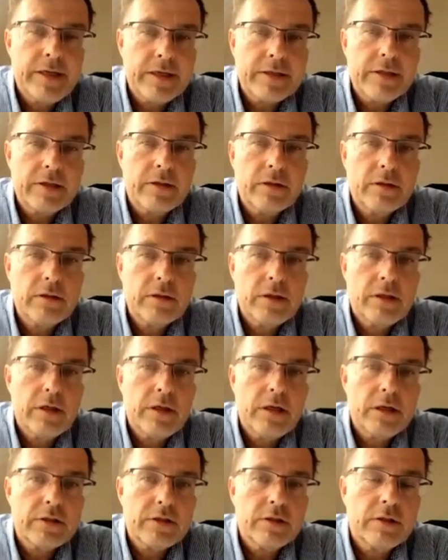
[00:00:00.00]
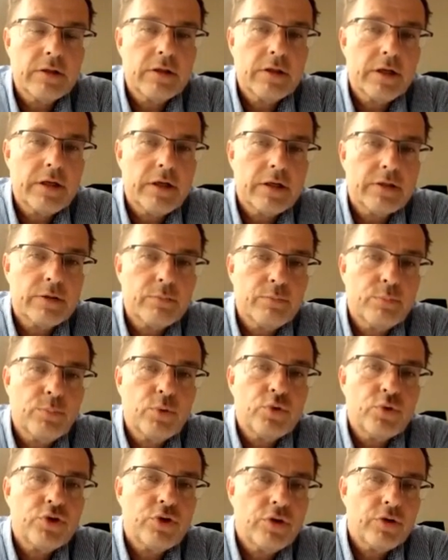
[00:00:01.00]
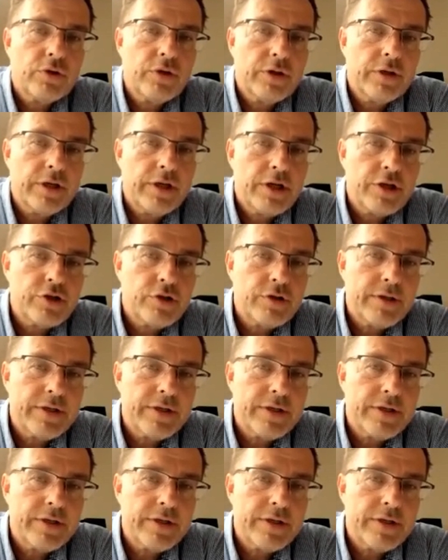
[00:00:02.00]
It doesn't push, or it